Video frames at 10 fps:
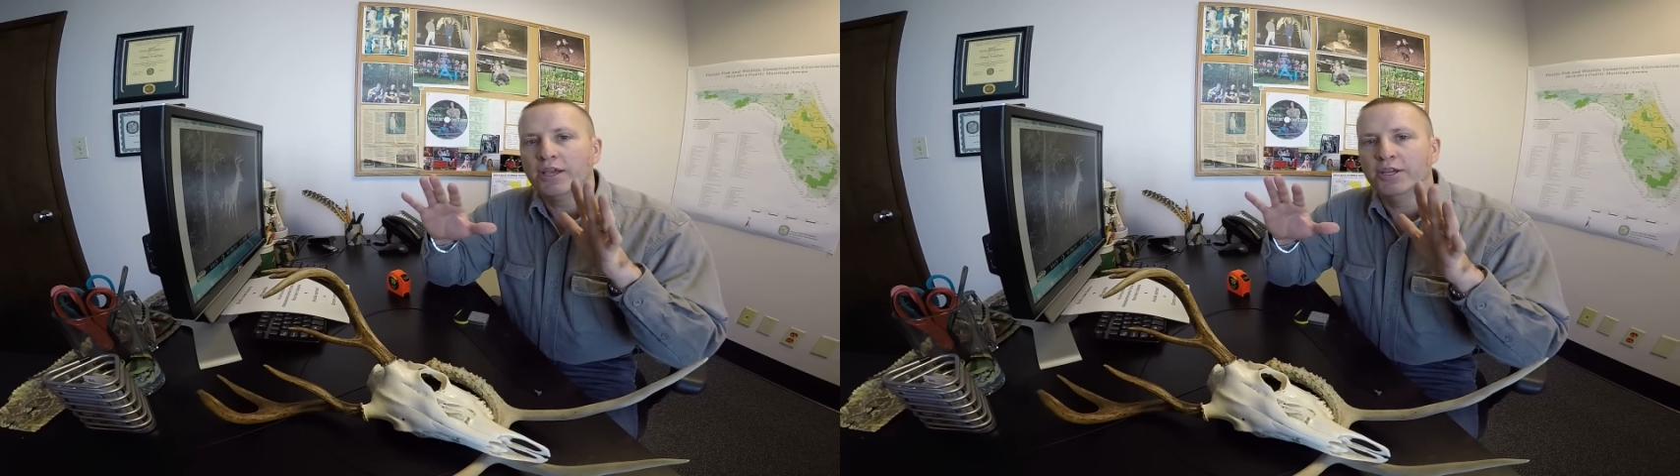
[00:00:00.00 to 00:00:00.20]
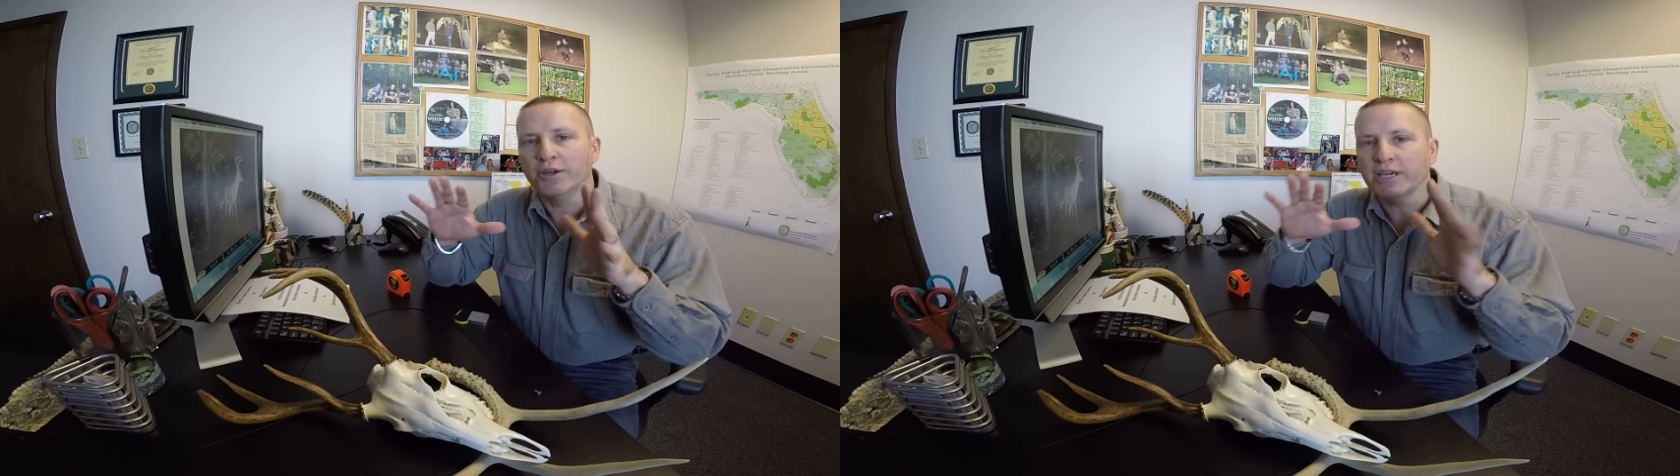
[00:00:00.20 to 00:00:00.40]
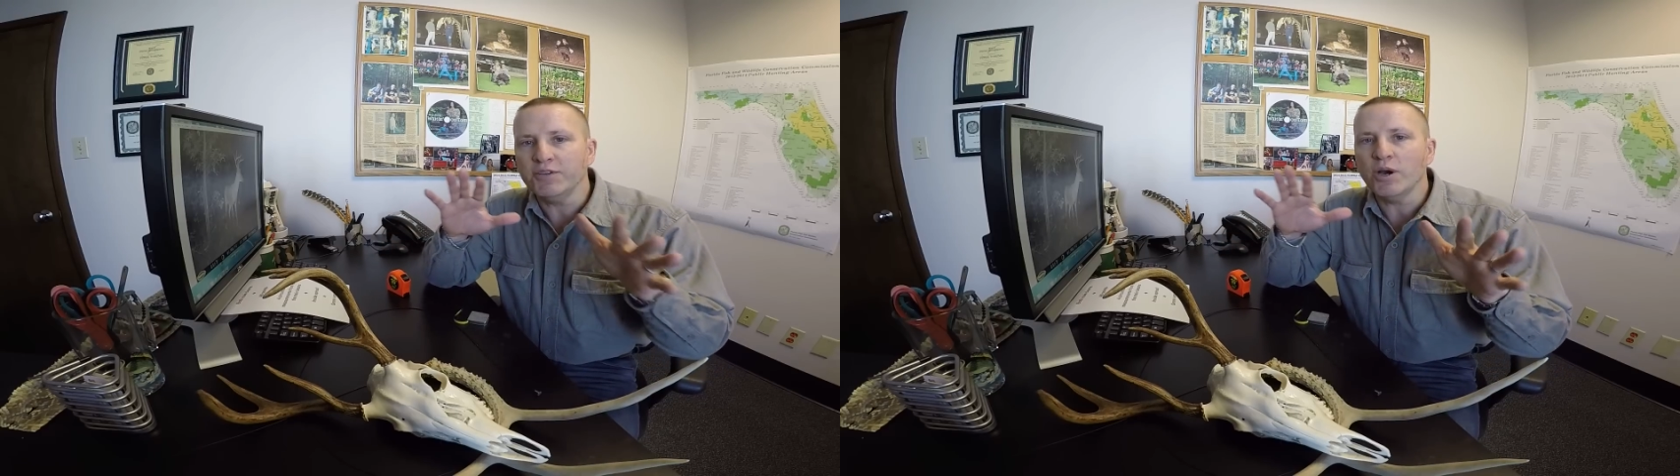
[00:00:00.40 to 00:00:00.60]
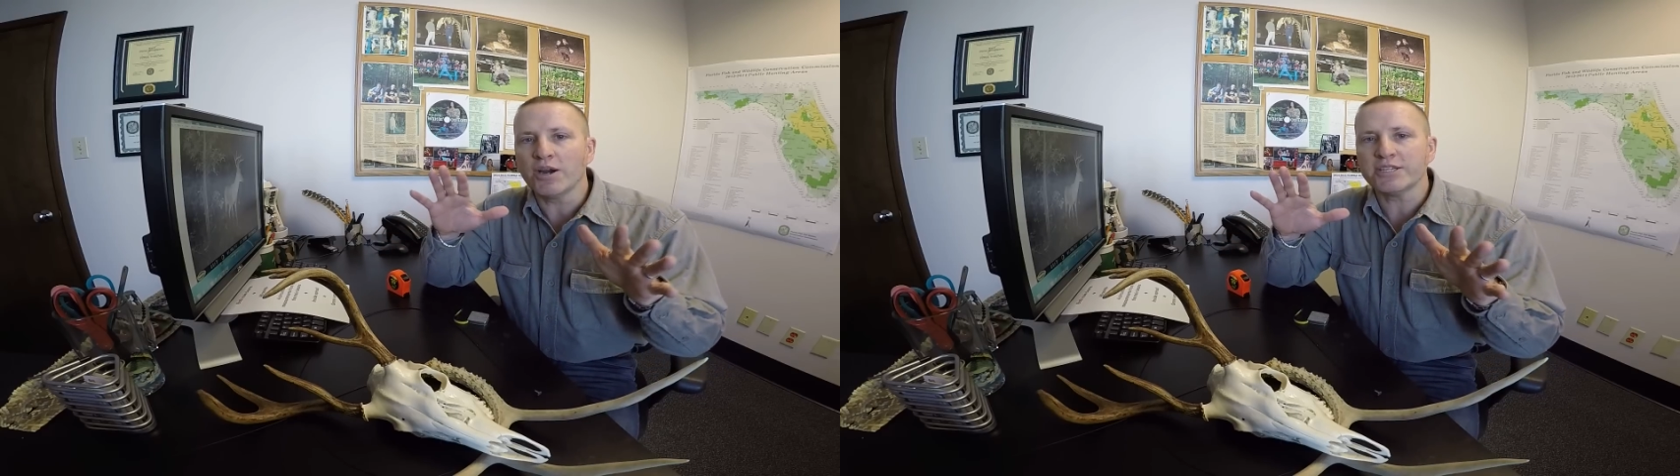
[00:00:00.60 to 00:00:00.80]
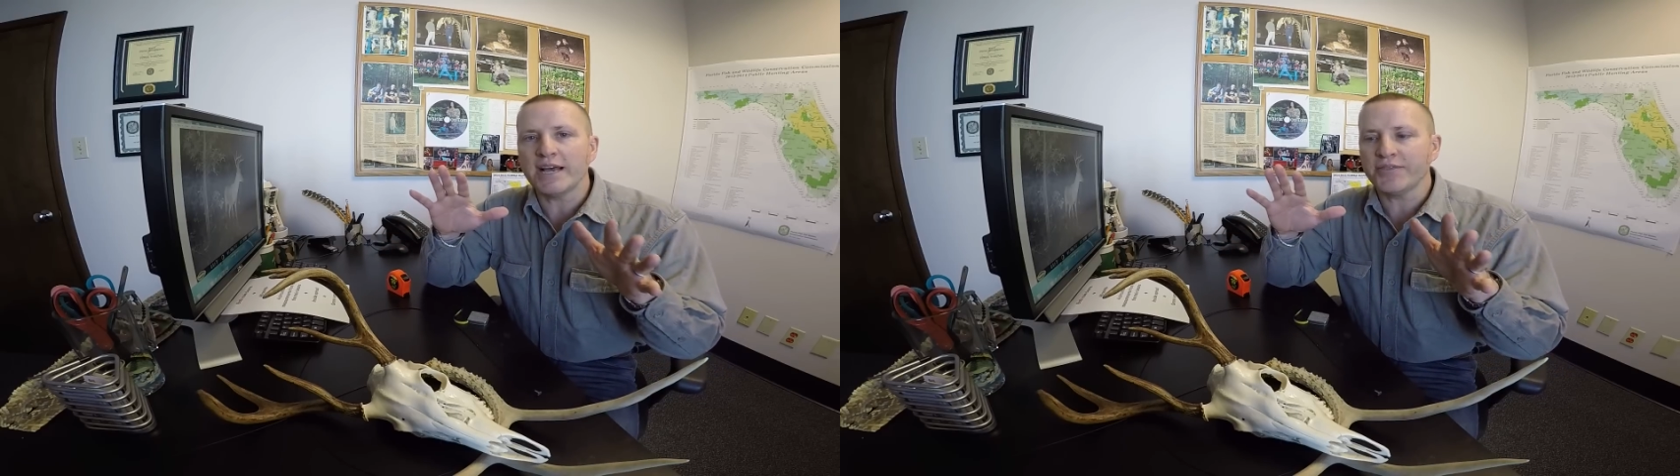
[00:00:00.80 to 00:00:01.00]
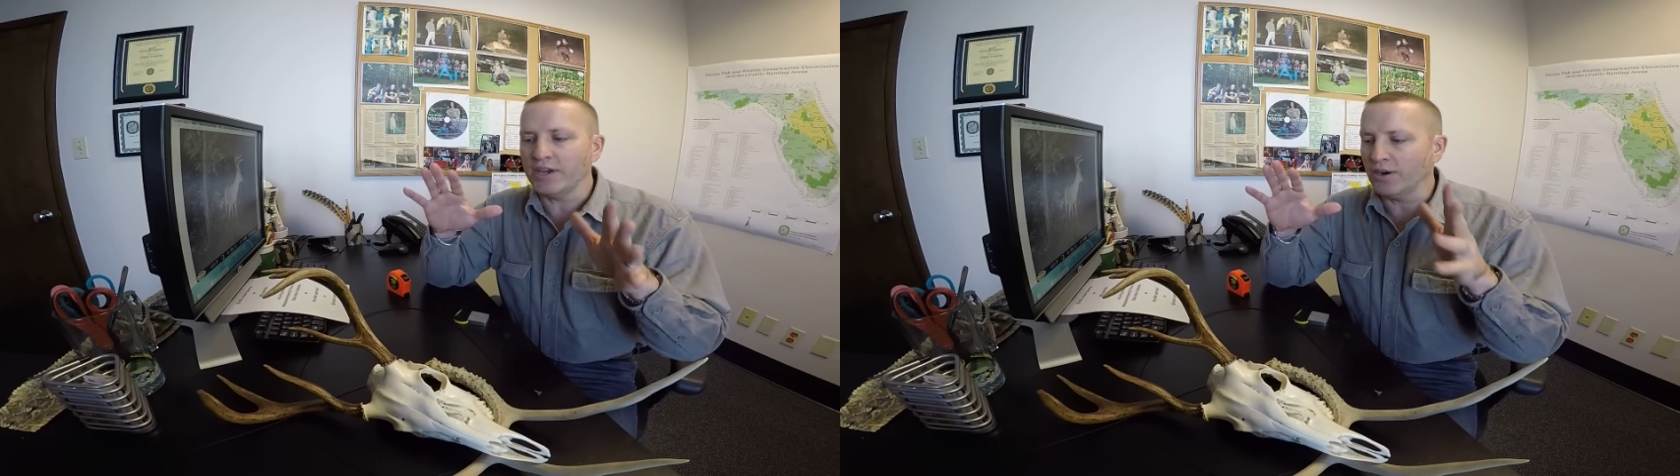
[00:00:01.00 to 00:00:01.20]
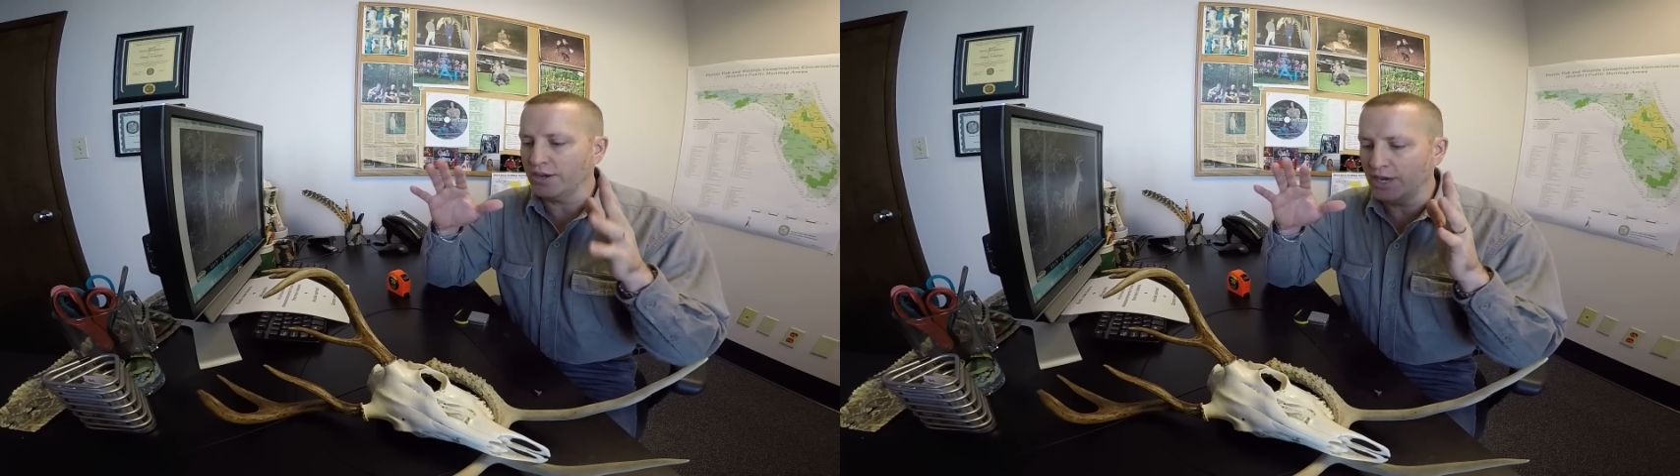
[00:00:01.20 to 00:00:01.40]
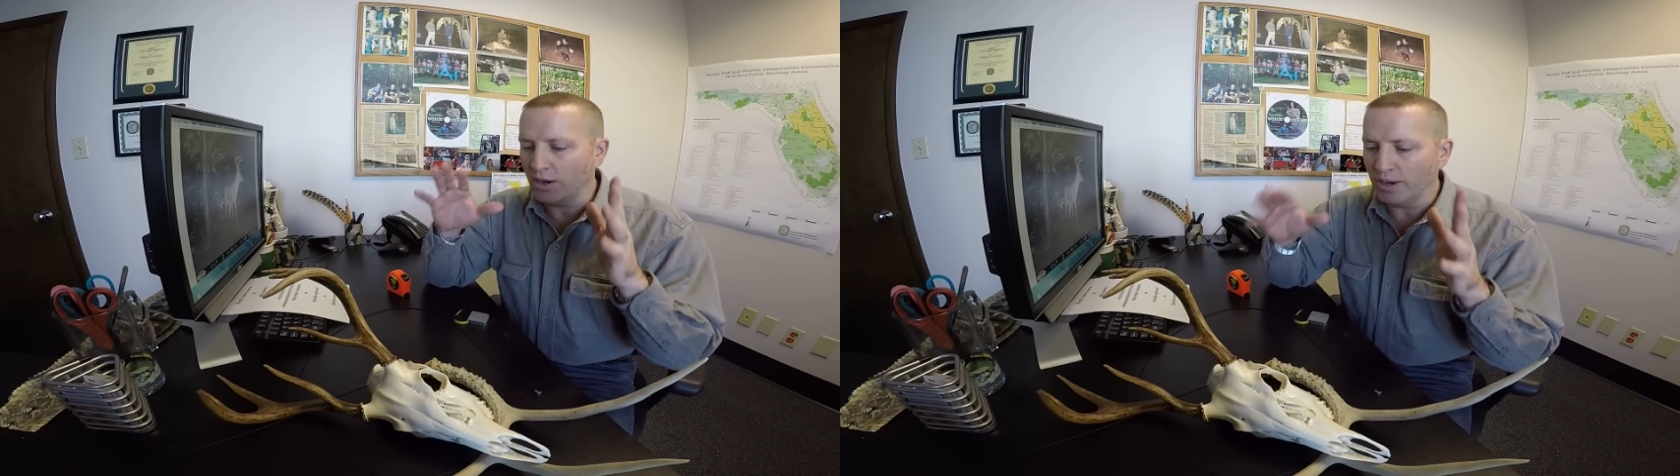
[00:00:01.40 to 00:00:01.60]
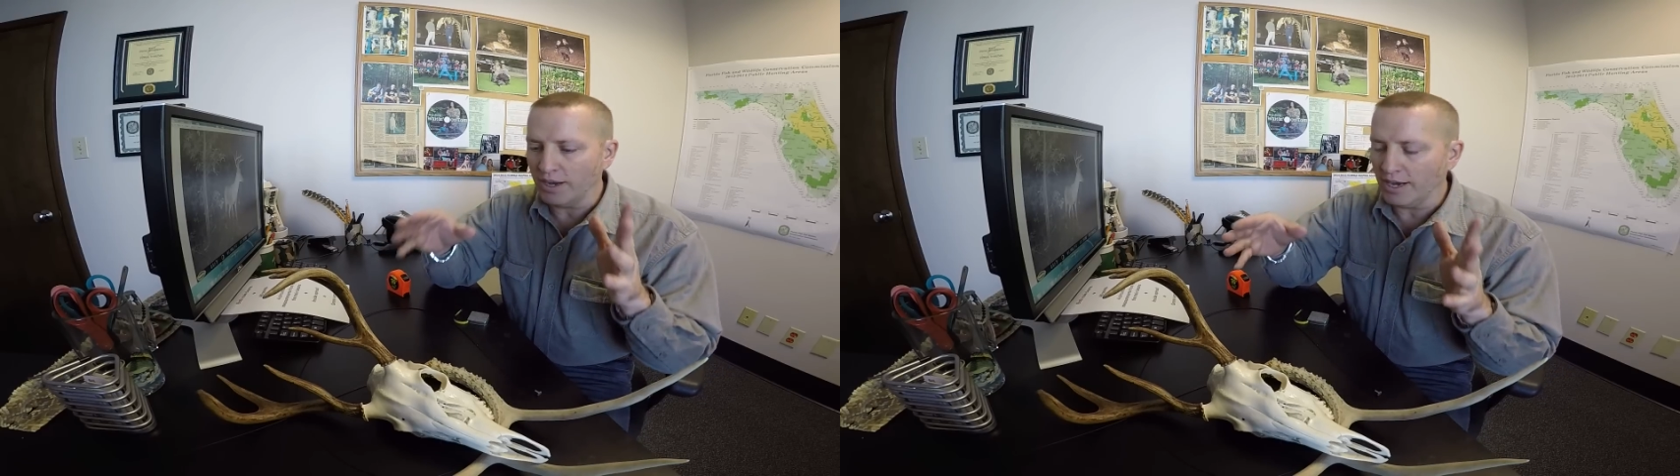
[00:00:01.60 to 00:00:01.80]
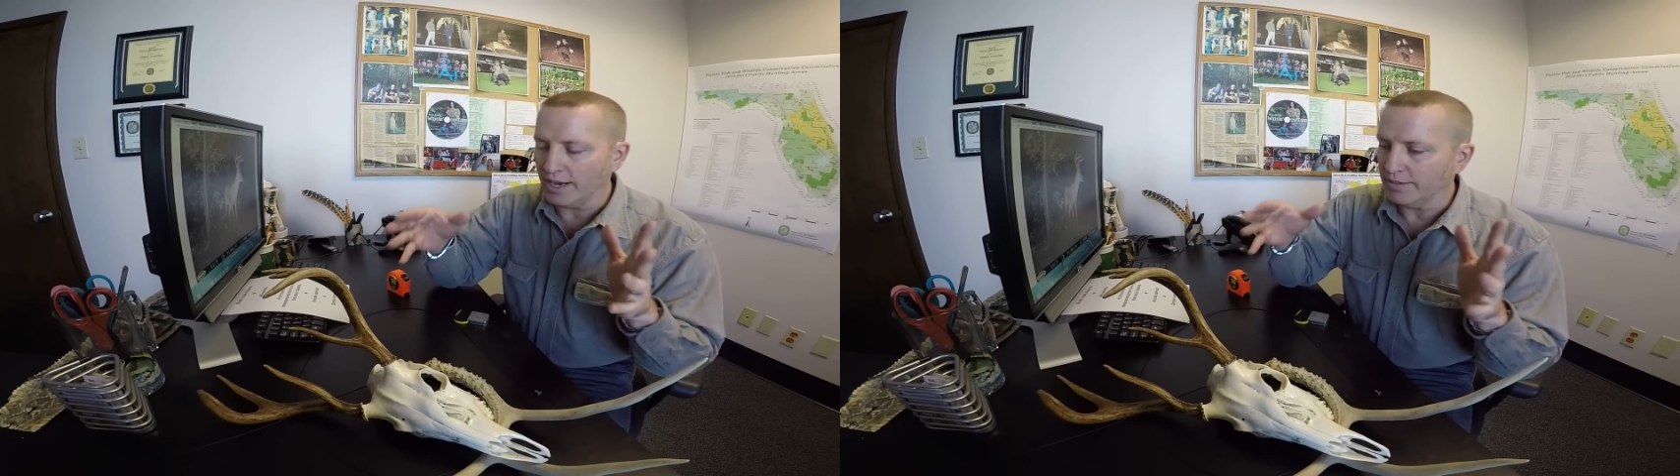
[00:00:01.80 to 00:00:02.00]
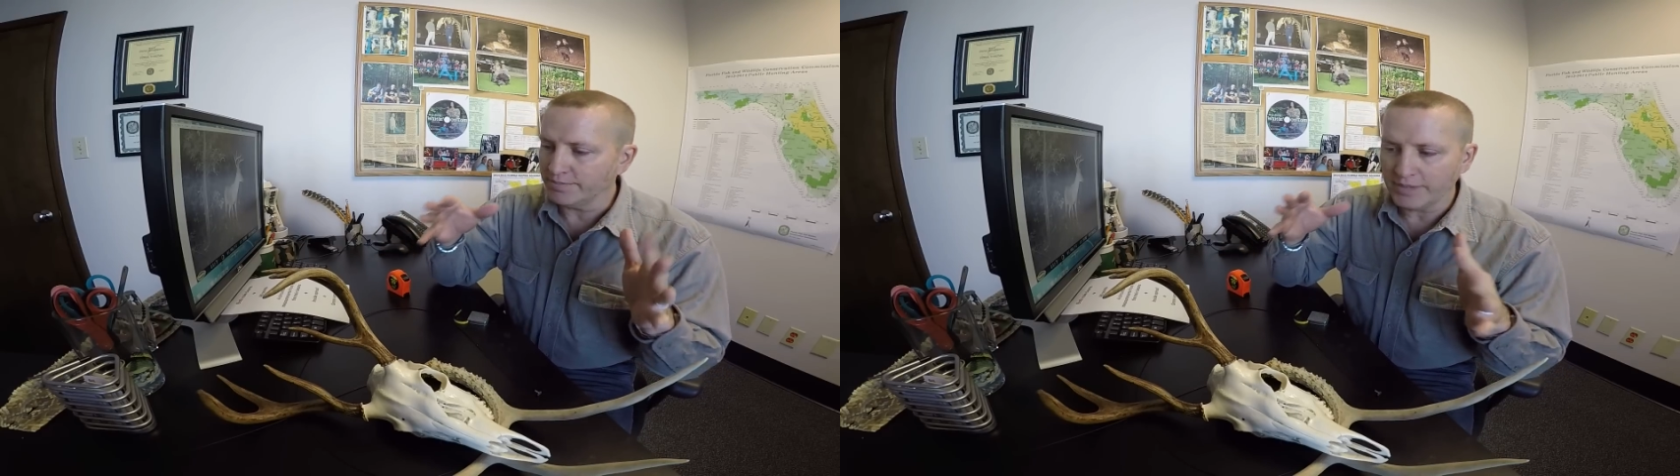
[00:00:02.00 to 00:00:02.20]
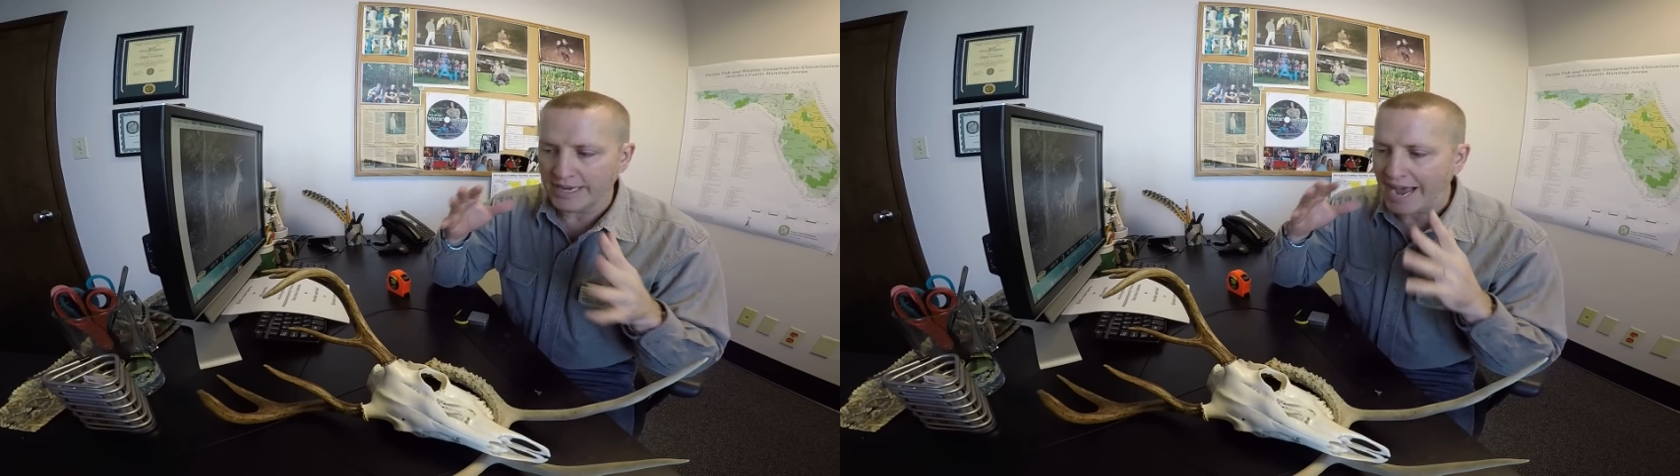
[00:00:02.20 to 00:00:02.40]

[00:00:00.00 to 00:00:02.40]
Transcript: give you hunters out there, an